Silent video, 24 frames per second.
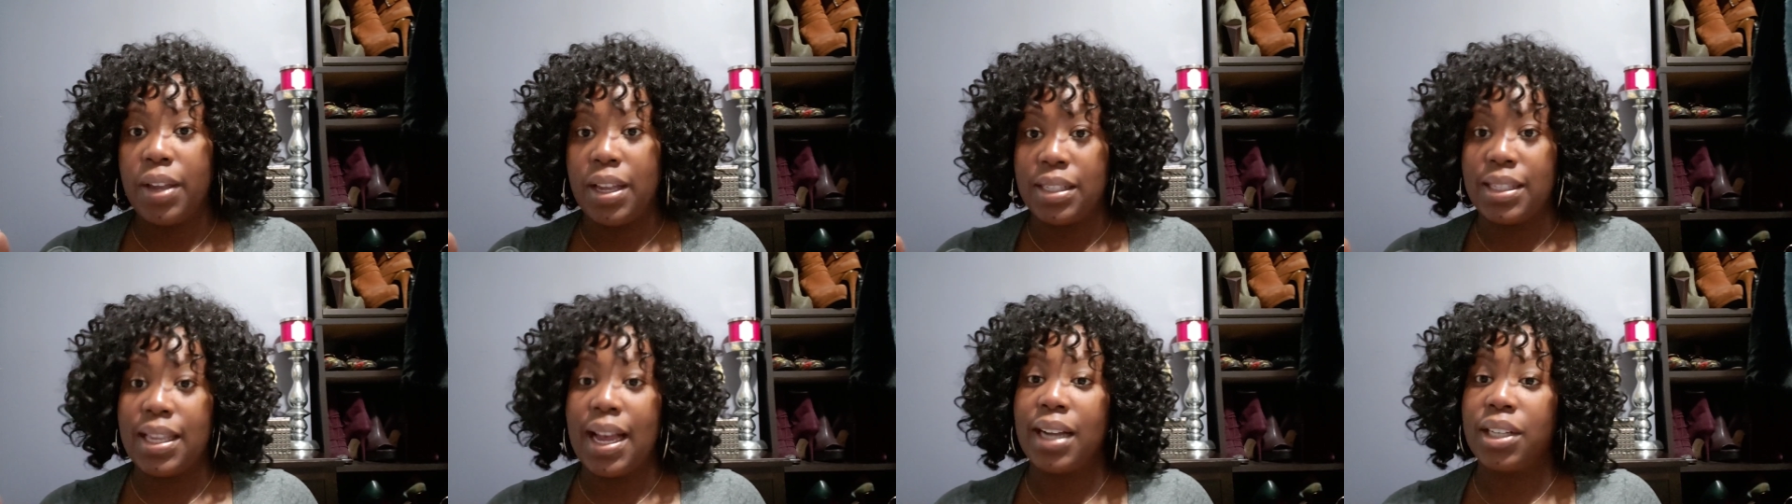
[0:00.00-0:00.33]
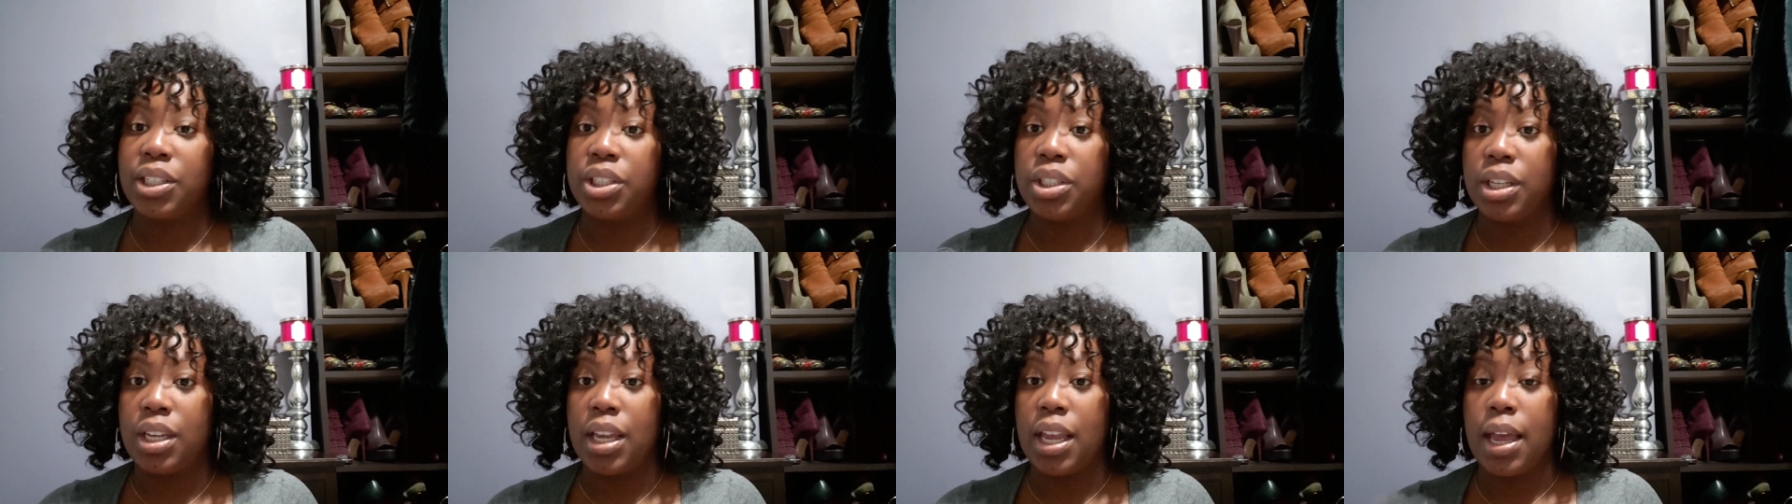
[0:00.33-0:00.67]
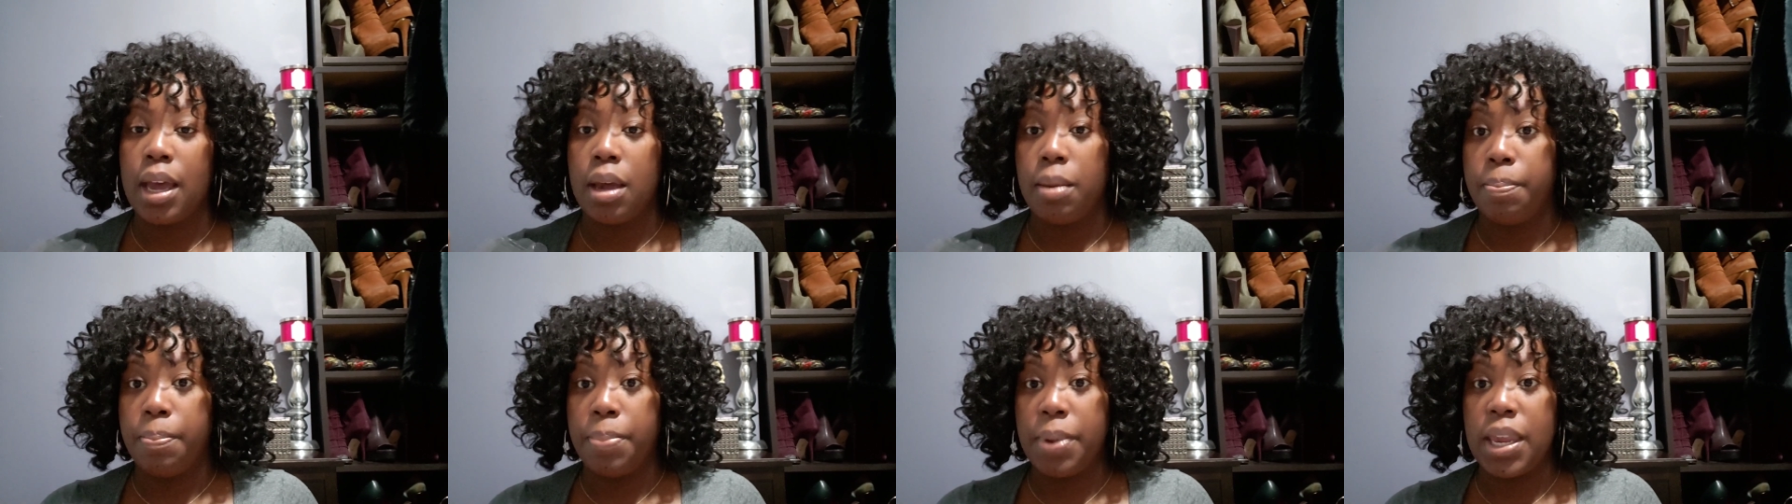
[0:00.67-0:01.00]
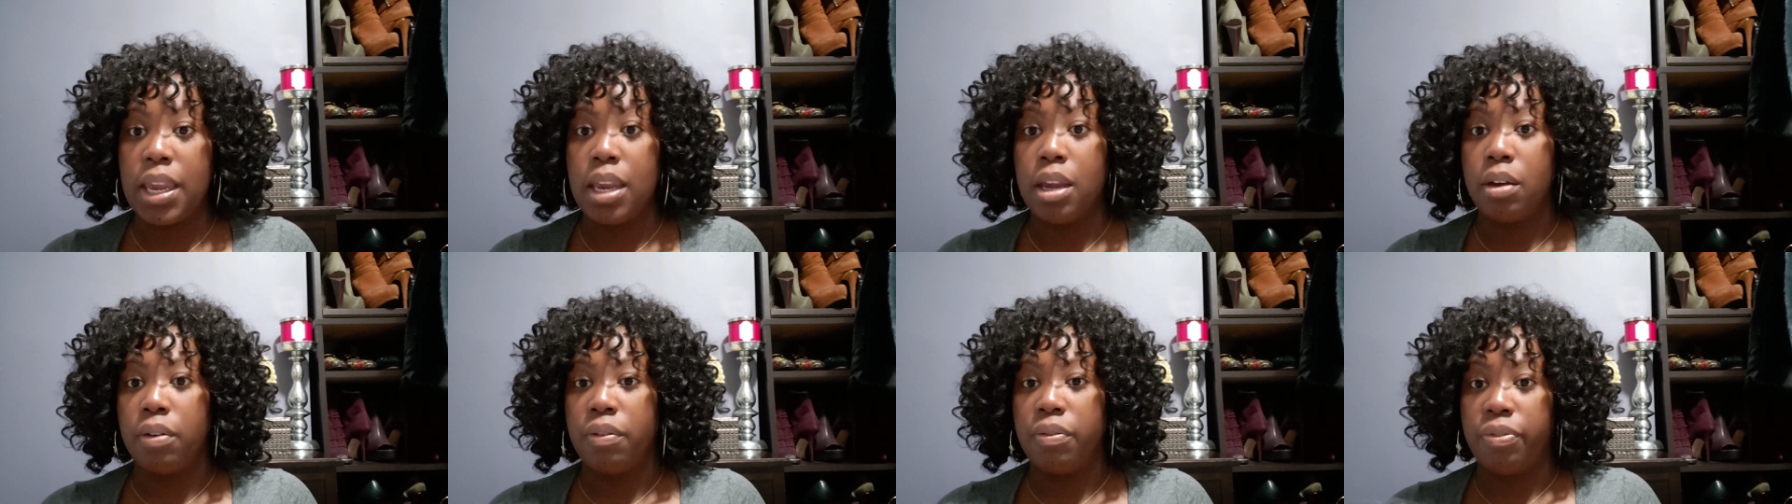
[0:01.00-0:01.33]
is actually a
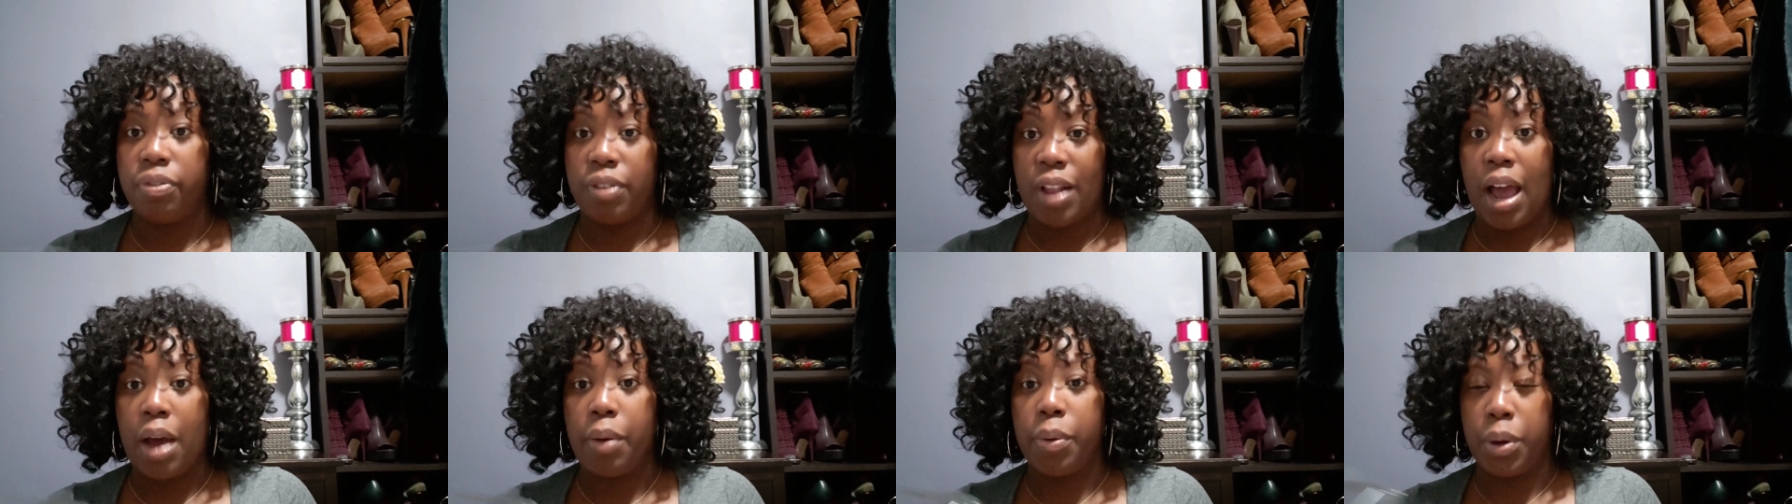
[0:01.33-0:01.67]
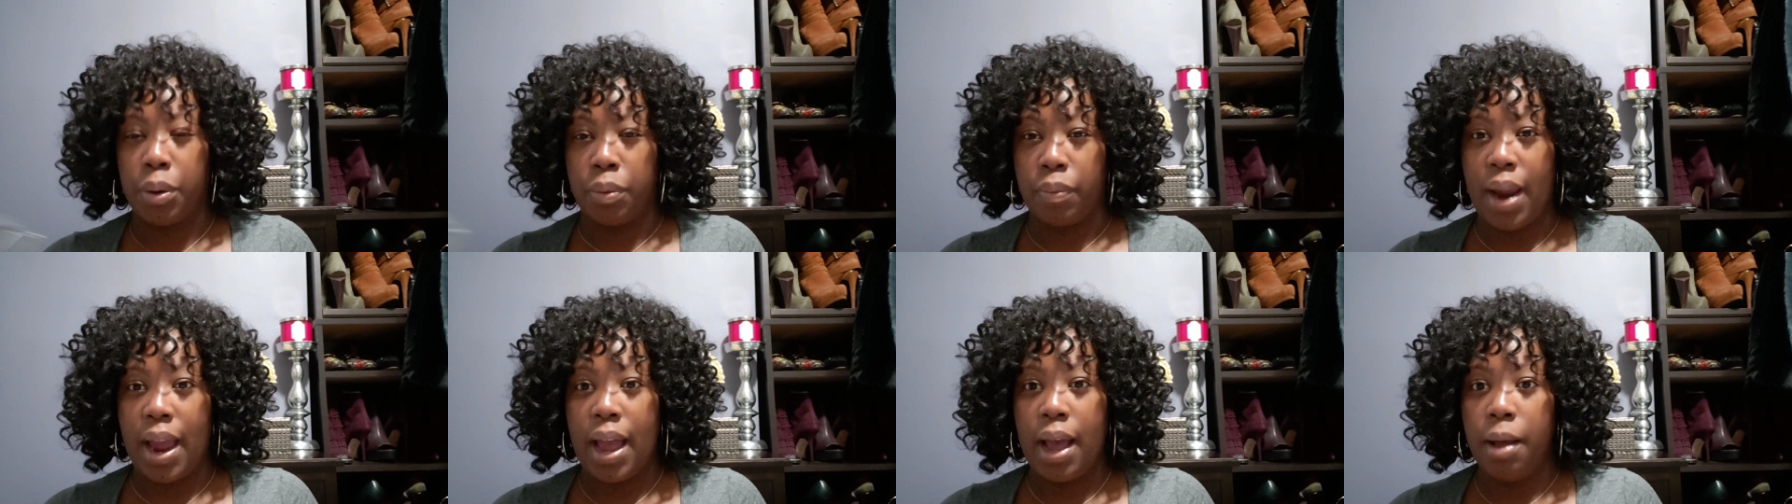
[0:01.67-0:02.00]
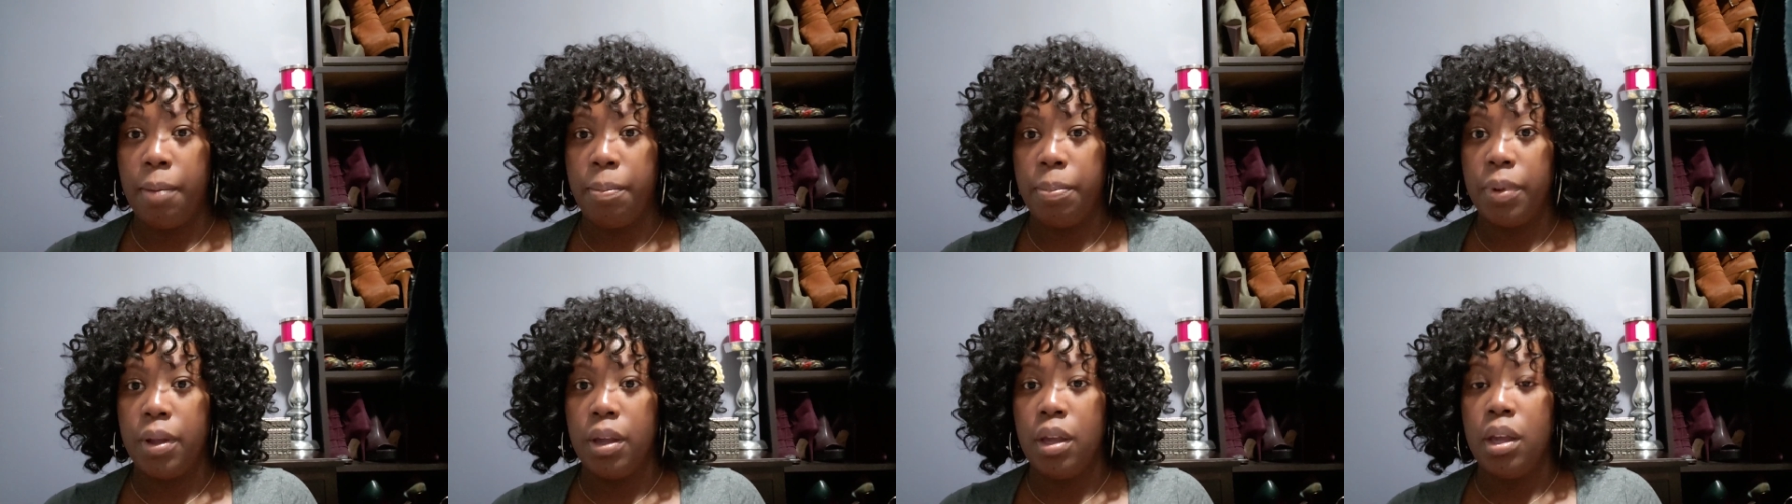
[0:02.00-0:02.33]
beet flour wrap.